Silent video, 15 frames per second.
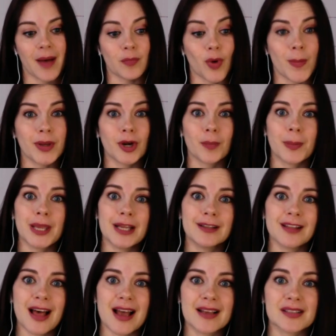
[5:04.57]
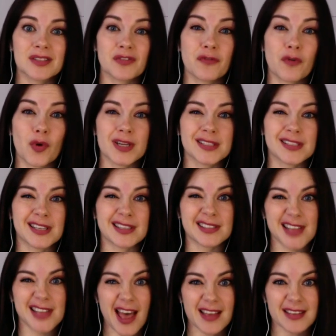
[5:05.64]
Women are penalized for
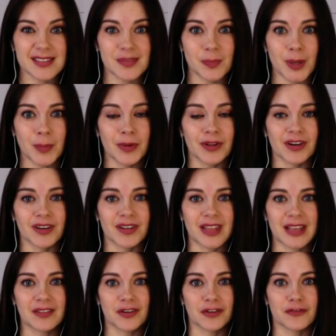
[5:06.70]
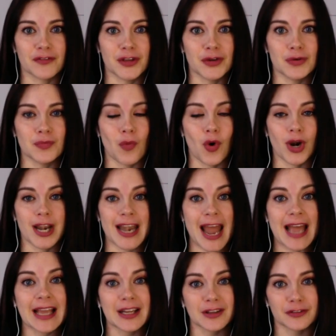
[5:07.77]
success. People are, they're viewed more
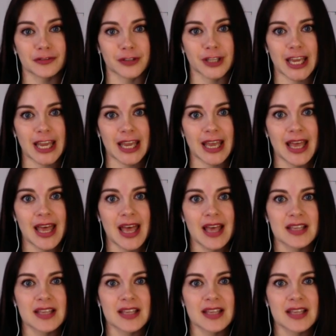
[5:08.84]
negatively.